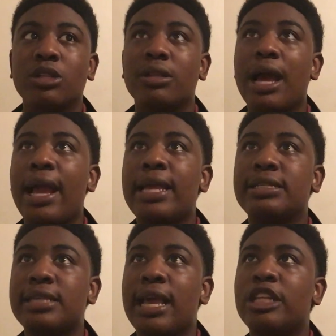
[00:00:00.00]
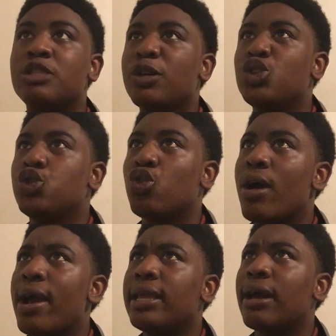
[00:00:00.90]
I hate saying this, but
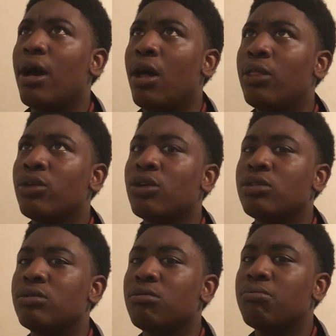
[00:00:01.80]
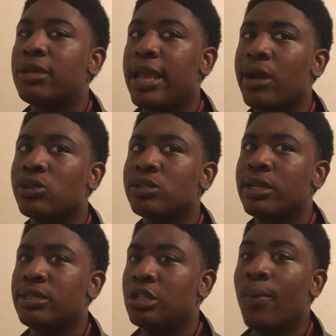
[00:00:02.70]
trying other characters
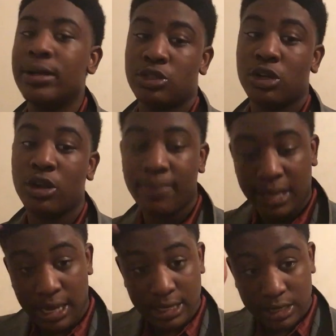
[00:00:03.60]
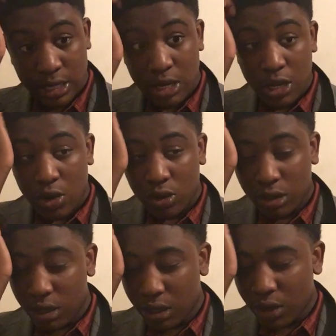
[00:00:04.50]
that no one's heard of. Because
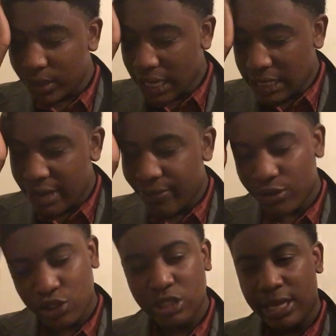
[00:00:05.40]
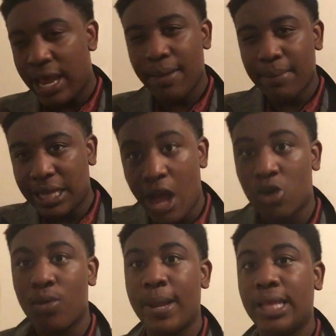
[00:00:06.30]
look what that did for Shazam and
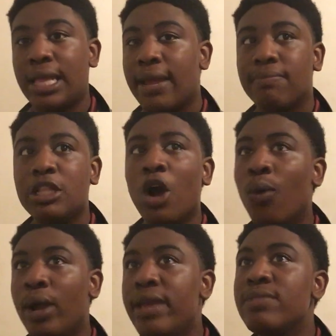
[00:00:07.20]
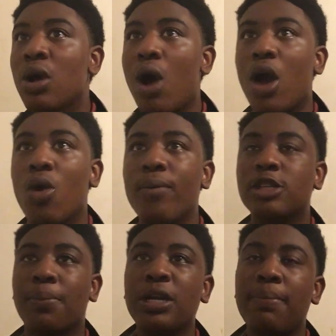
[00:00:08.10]
Aquaman. Like, no, even though Aquaman's
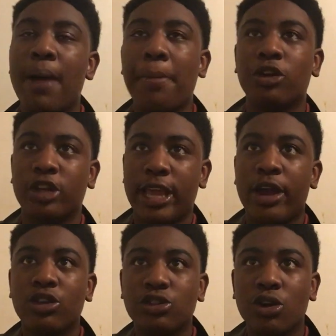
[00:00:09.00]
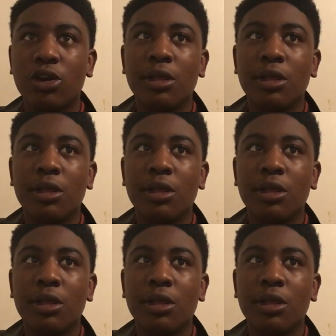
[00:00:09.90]
a pretty popular character,